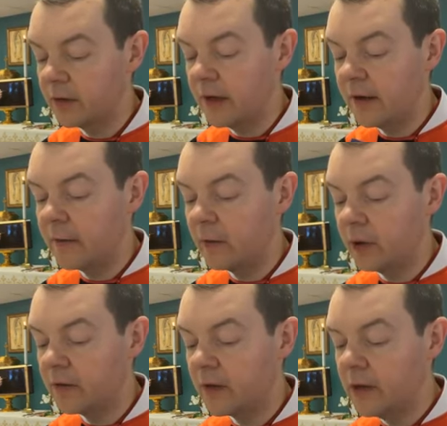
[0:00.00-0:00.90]
In other
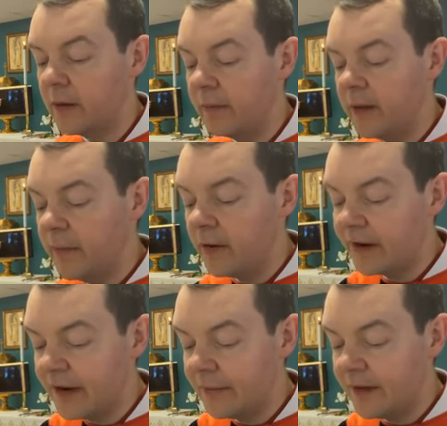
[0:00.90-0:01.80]
words, people
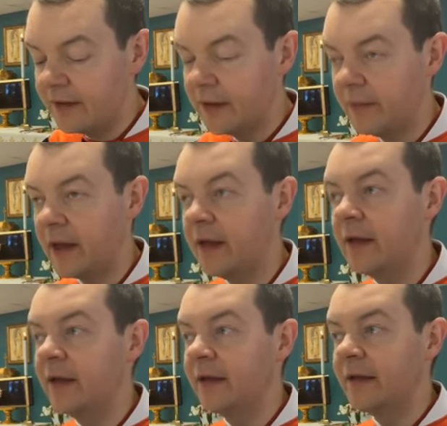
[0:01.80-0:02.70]
are coming to
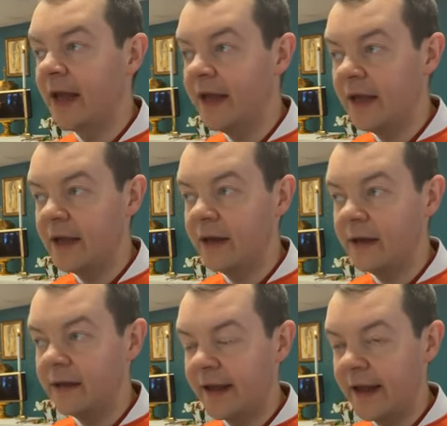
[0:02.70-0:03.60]
me day in
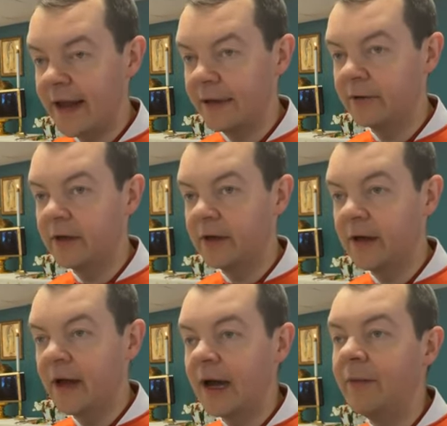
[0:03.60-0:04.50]
and day out.
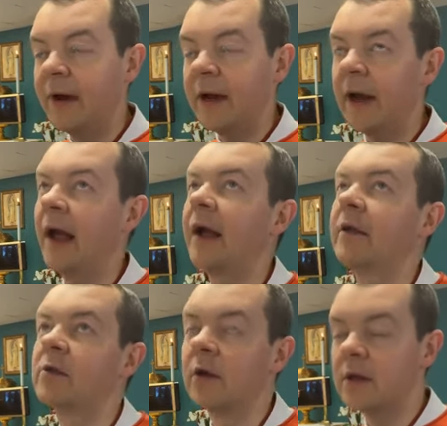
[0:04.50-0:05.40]
I want an
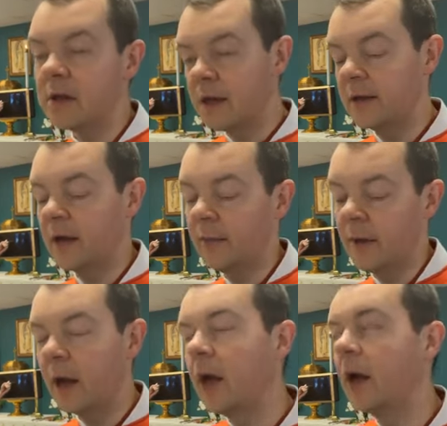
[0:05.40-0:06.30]
exorcism.